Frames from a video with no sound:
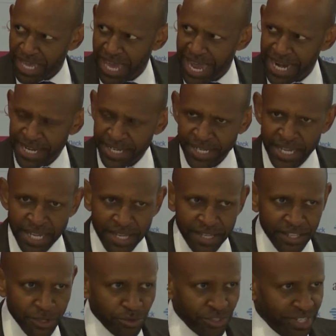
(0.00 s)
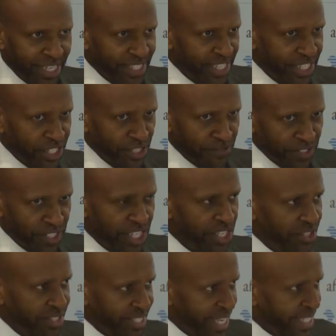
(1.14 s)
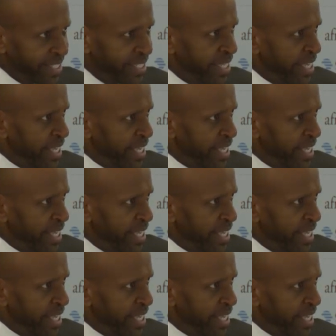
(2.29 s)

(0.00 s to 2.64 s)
and the utilization of senior debt